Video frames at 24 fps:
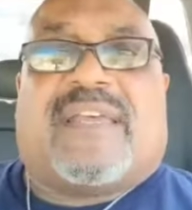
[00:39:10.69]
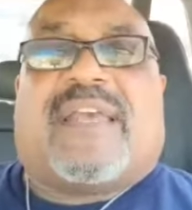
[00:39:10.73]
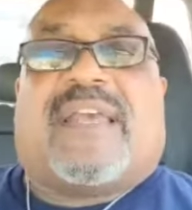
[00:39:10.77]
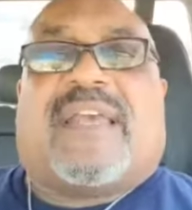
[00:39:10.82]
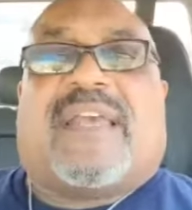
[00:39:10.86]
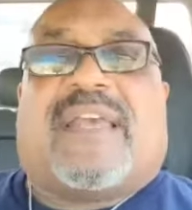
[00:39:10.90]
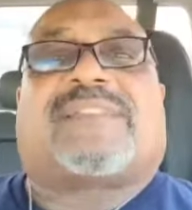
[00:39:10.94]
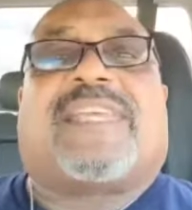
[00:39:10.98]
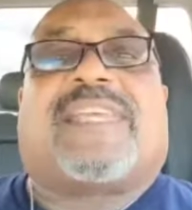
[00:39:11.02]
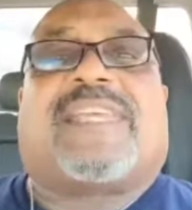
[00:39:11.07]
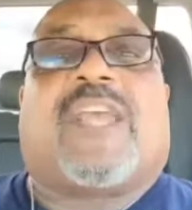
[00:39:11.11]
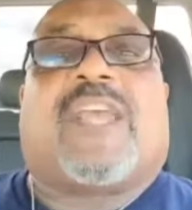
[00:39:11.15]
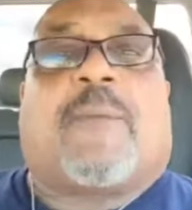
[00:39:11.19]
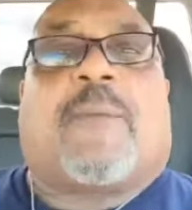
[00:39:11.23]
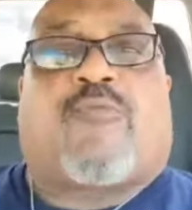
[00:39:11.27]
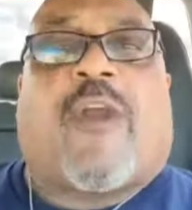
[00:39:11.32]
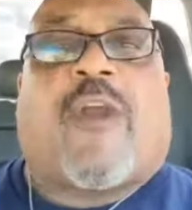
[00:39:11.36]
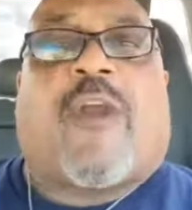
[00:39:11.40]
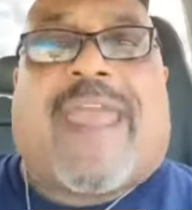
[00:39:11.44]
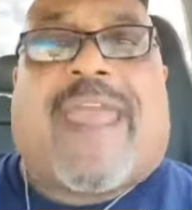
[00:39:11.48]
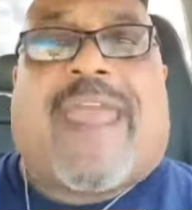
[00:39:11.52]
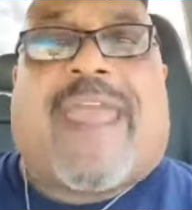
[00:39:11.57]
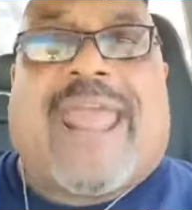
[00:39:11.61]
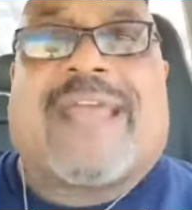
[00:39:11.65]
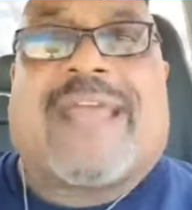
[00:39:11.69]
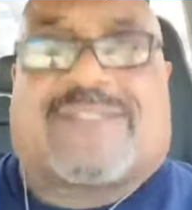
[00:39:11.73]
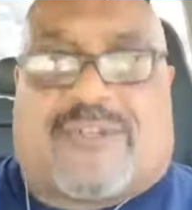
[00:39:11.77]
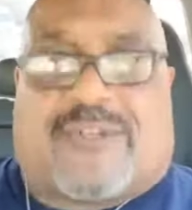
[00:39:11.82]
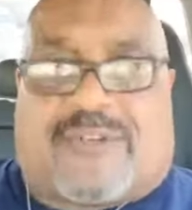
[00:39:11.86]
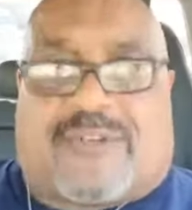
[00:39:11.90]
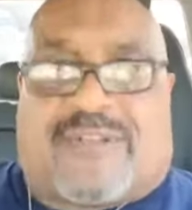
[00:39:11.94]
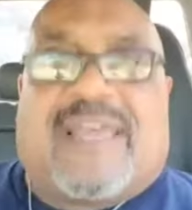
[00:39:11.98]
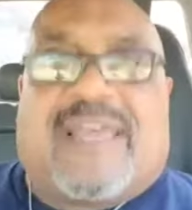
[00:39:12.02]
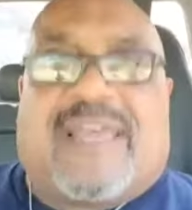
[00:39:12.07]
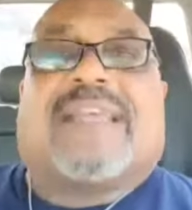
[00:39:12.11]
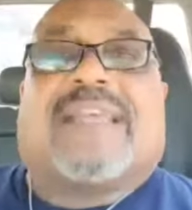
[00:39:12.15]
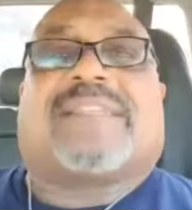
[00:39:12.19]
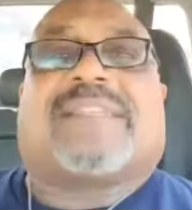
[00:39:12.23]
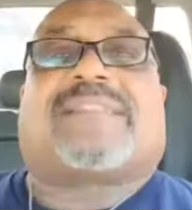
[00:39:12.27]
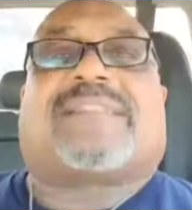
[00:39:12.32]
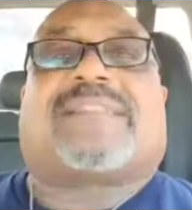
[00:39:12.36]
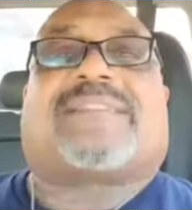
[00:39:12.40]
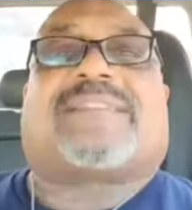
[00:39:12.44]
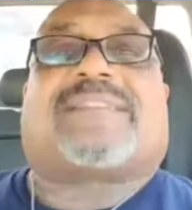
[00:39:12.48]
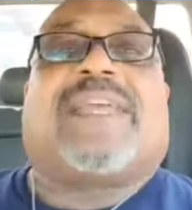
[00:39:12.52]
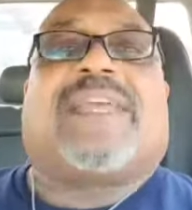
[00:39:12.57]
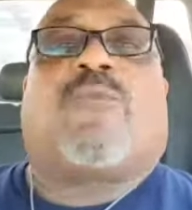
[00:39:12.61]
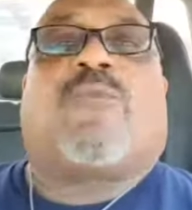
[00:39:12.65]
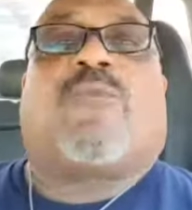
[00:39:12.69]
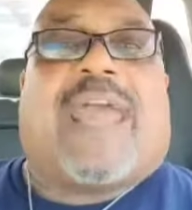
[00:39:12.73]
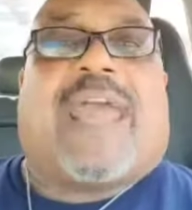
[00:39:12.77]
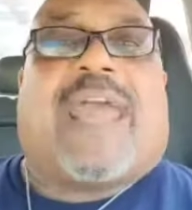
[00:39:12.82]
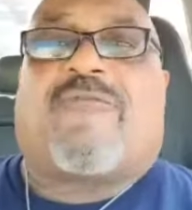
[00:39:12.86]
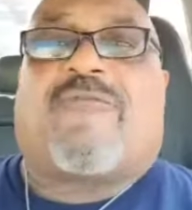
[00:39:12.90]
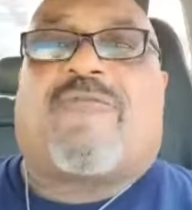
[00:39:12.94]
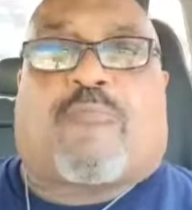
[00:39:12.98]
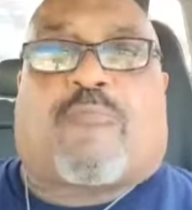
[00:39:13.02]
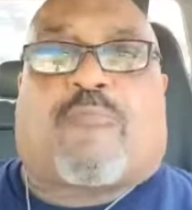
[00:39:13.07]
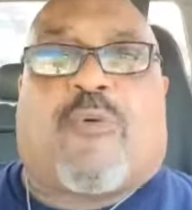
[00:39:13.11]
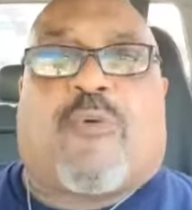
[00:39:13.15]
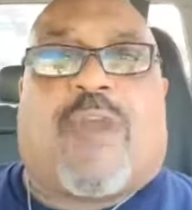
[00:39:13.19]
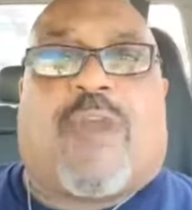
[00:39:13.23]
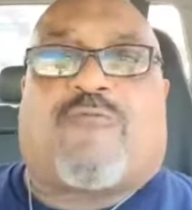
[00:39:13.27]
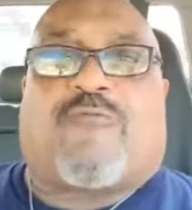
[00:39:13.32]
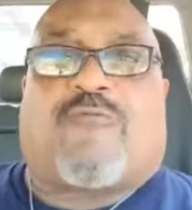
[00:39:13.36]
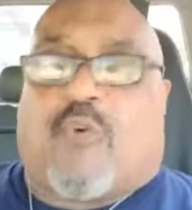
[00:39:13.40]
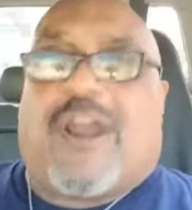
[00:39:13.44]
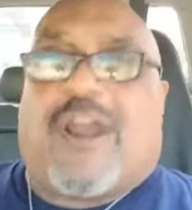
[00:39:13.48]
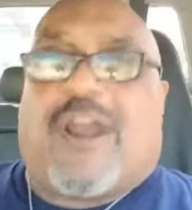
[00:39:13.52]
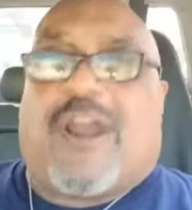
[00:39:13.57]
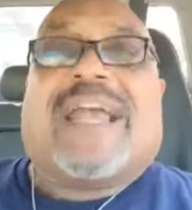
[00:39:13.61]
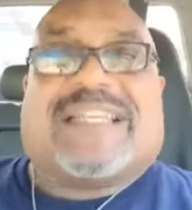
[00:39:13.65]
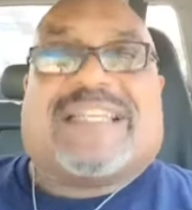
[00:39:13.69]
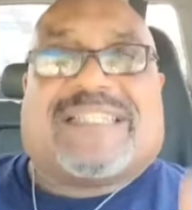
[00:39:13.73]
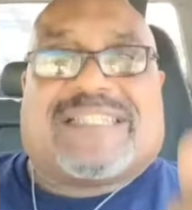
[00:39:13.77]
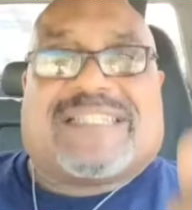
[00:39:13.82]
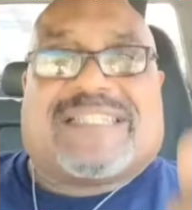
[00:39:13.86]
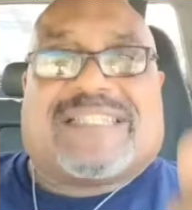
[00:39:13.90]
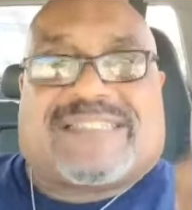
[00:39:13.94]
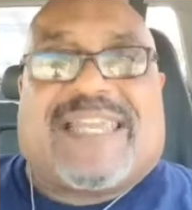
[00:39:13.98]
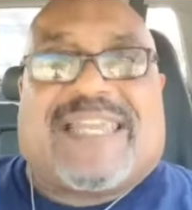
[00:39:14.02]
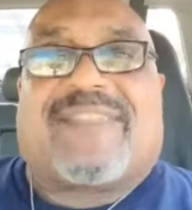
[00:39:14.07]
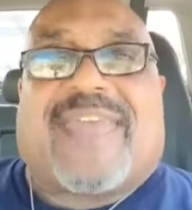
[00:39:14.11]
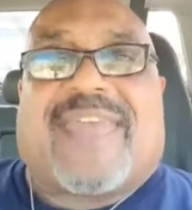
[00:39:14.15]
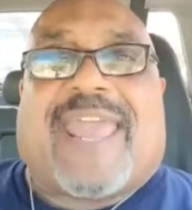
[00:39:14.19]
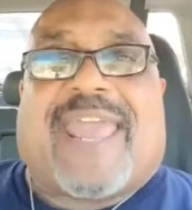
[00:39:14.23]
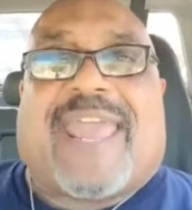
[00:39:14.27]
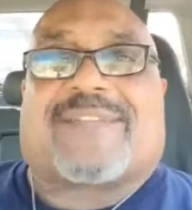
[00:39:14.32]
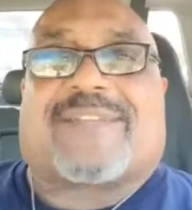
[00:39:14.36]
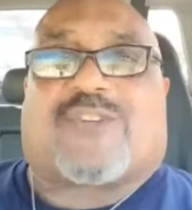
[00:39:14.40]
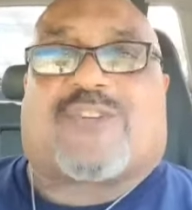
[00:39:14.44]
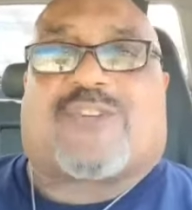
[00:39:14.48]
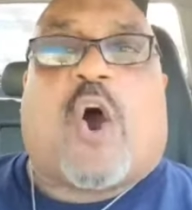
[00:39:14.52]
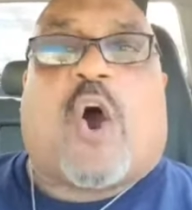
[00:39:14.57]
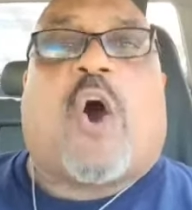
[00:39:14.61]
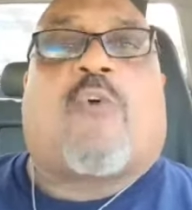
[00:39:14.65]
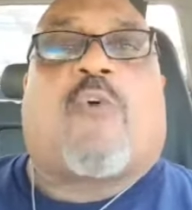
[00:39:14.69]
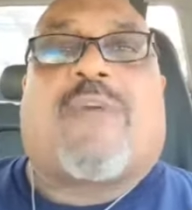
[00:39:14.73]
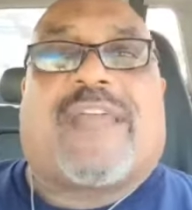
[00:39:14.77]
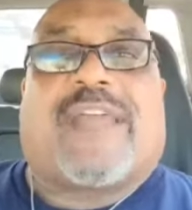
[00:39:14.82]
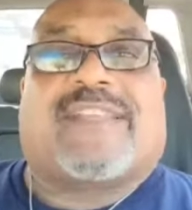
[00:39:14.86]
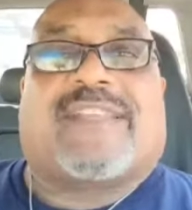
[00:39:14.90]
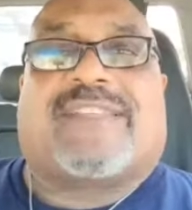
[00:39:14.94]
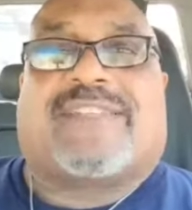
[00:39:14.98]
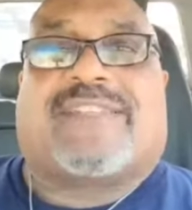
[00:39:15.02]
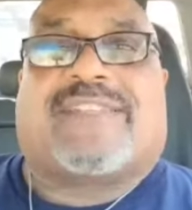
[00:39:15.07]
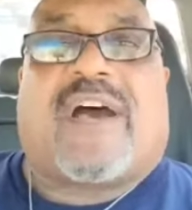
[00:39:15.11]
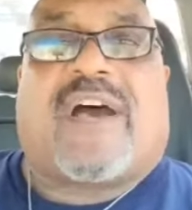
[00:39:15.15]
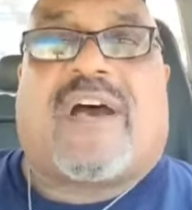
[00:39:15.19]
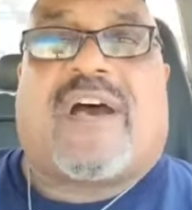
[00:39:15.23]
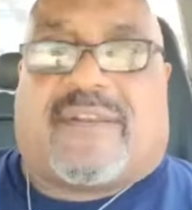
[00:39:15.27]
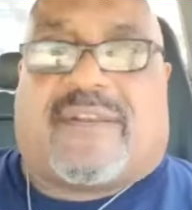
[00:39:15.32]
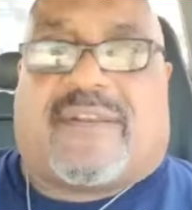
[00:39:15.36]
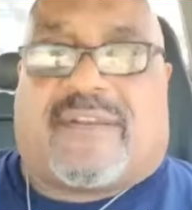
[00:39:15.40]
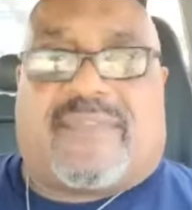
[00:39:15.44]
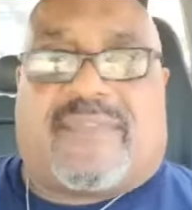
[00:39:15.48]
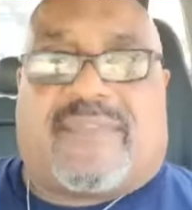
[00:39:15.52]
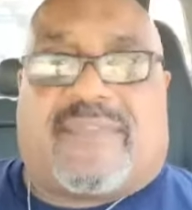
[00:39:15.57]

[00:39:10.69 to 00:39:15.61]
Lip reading: See your prayer answered. See whatever you're praying for. See the answer already done.